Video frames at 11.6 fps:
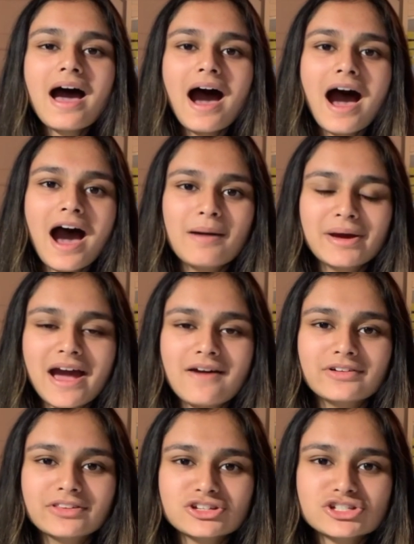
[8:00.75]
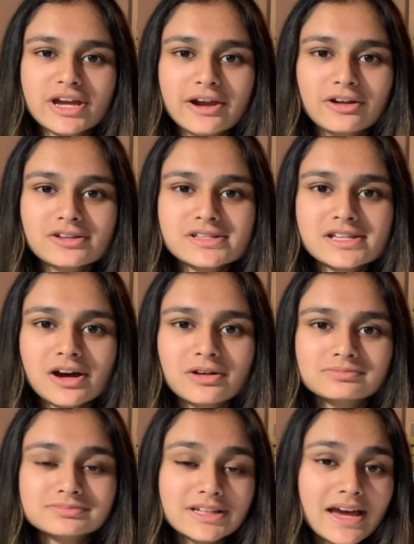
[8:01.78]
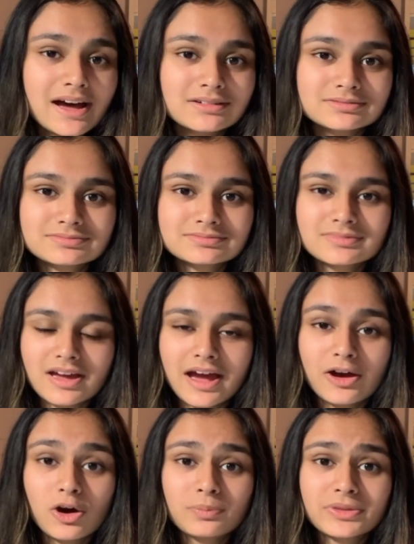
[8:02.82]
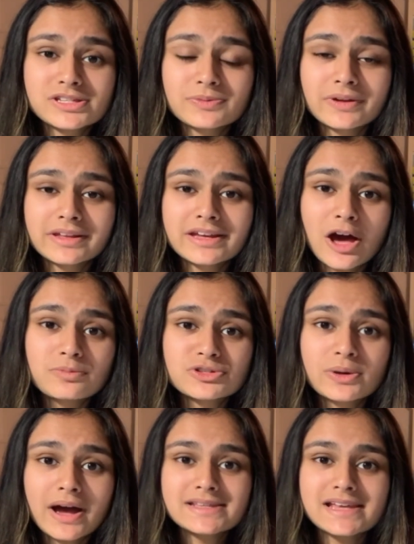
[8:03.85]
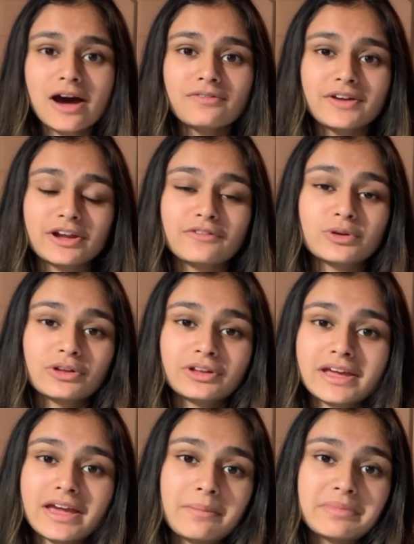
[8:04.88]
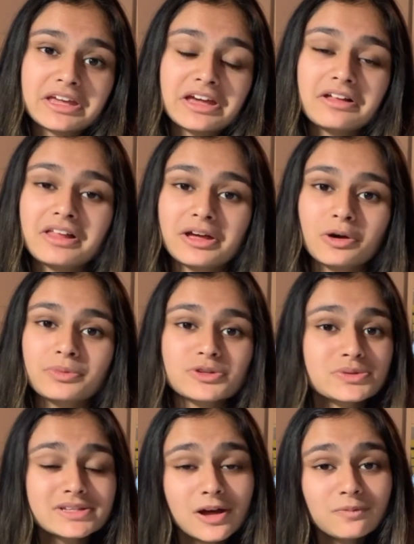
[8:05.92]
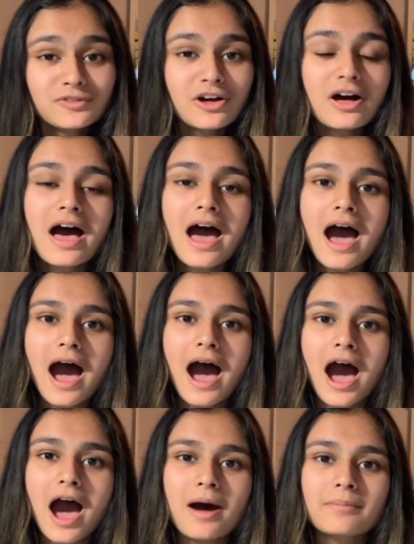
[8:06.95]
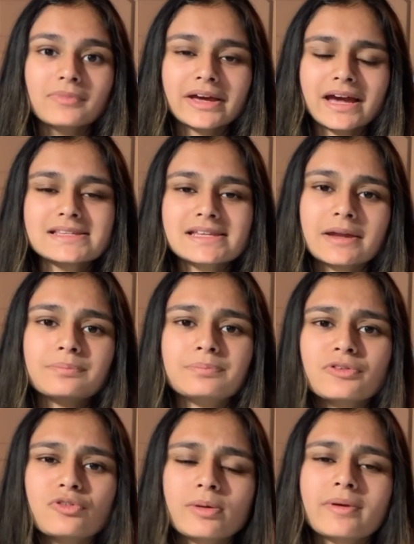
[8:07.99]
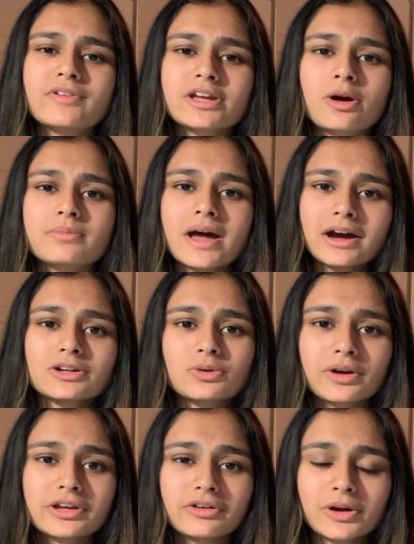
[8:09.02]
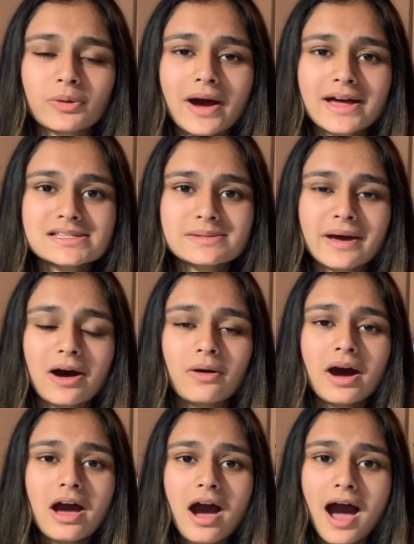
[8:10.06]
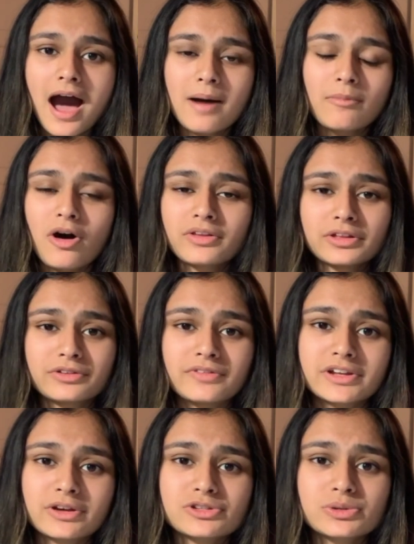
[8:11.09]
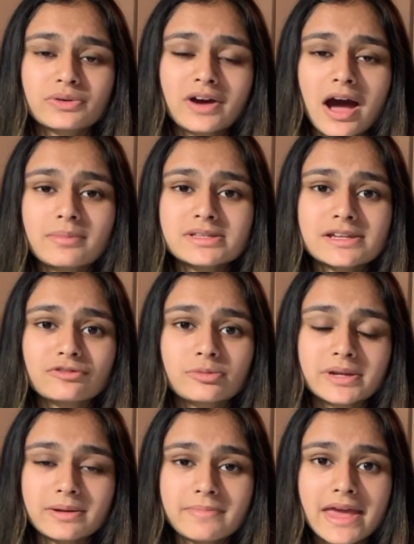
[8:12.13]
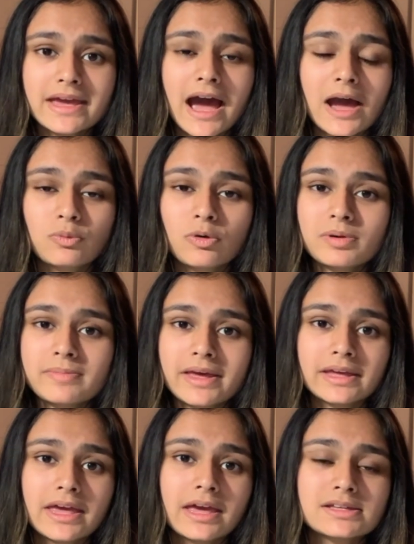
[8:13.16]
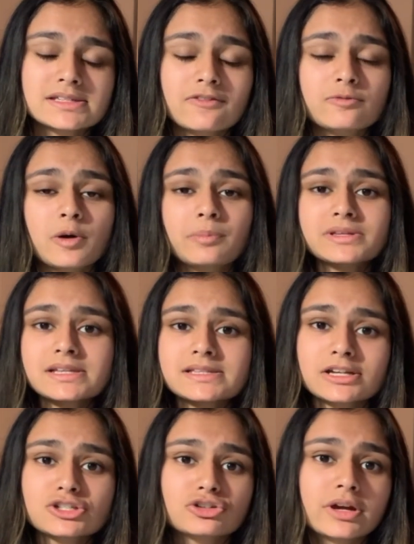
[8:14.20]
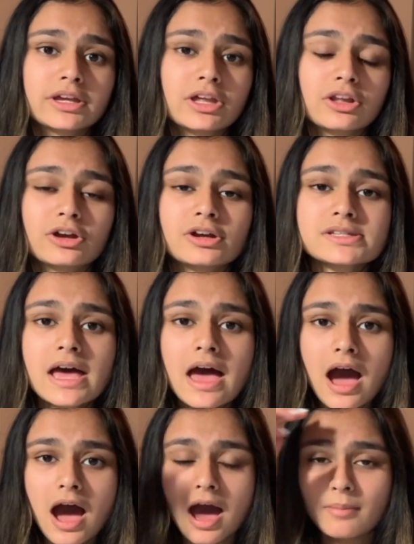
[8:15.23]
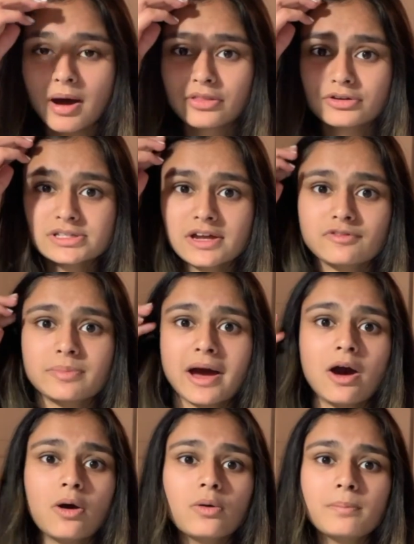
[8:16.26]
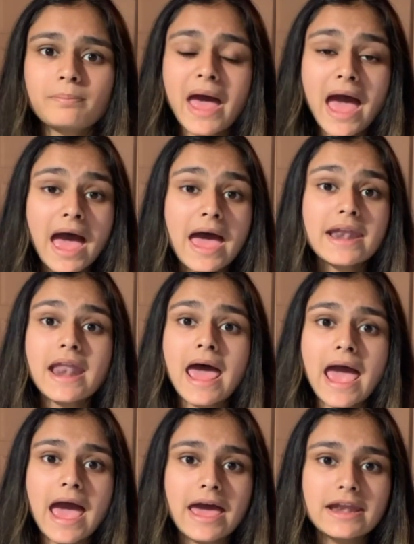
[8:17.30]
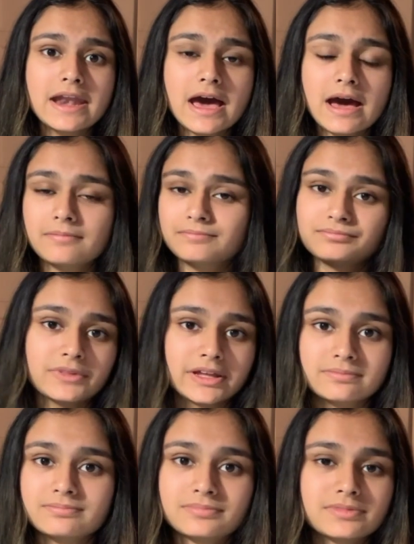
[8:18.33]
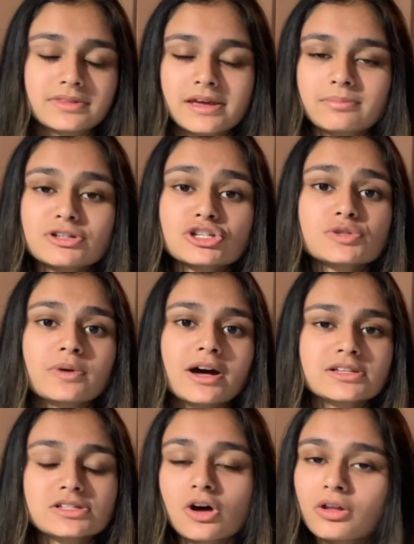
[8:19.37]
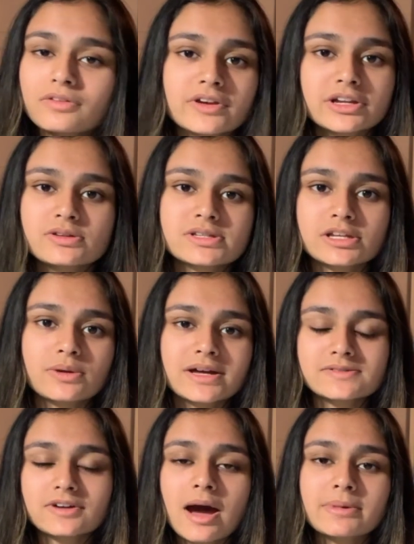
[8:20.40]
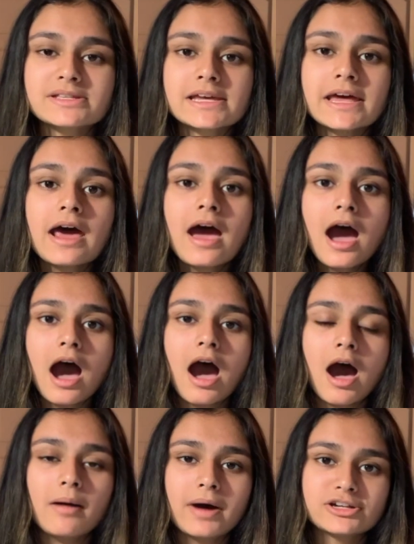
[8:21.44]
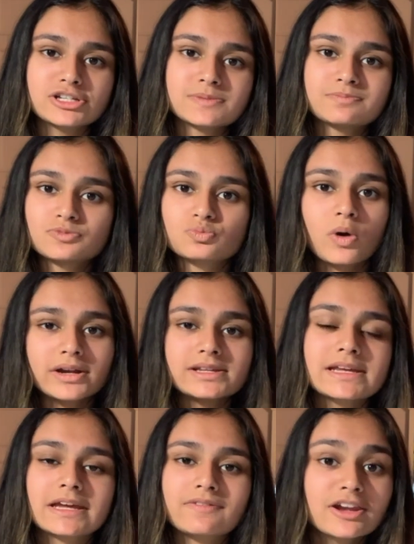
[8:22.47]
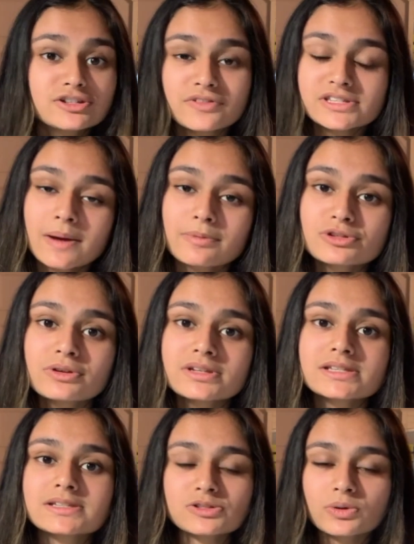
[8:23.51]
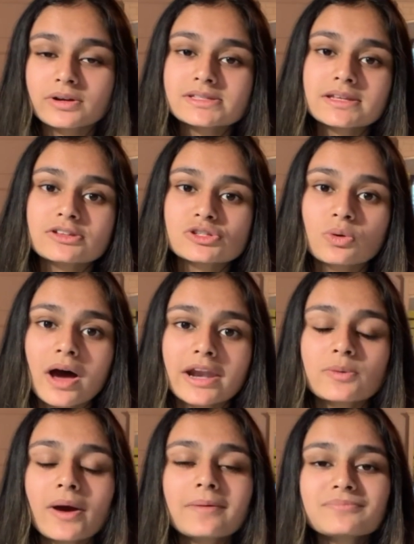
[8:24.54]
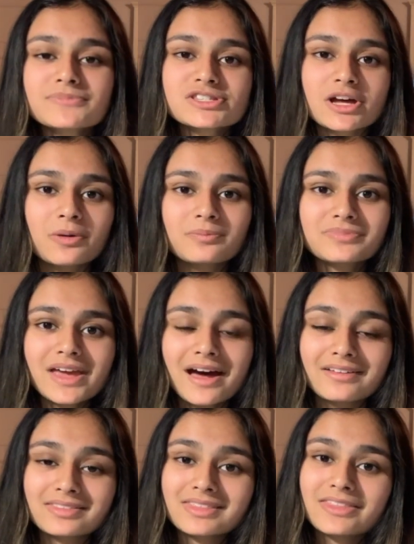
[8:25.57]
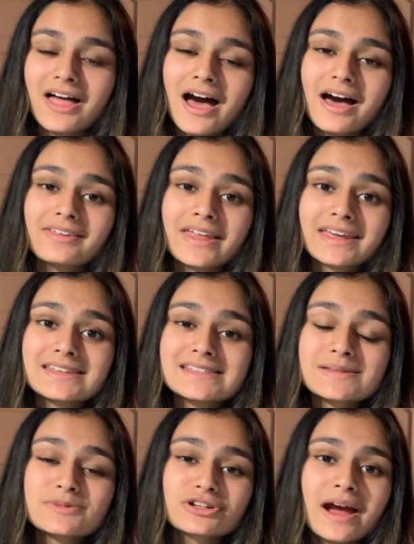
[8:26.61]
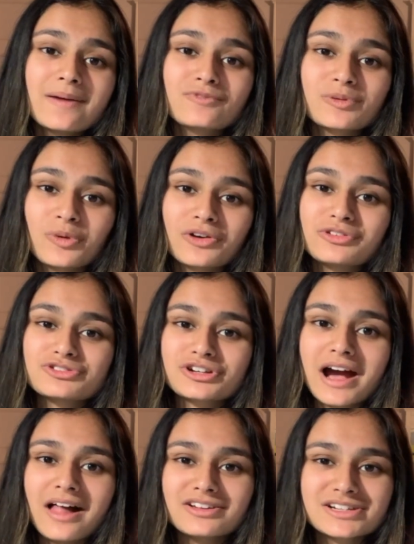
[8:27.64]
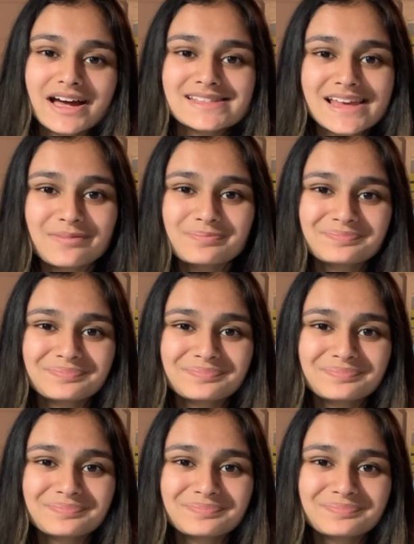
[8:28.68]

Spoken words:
I have on this channel. So yeah, I hope this really helped you guys out. If any of you are looking at McGill, I hope this was helpful. Like I said before in my video, I'm not ignoring your requests about all the other videos you have commented for me to make. I will be making stuff about business extracurriculars, other stuff about Penn and like the admissions process, all the videos that you guys have commented. I just wanted to take advantage of this opportunity since I was going to see the school anyway. So yeah, like and subscribe for more future college content.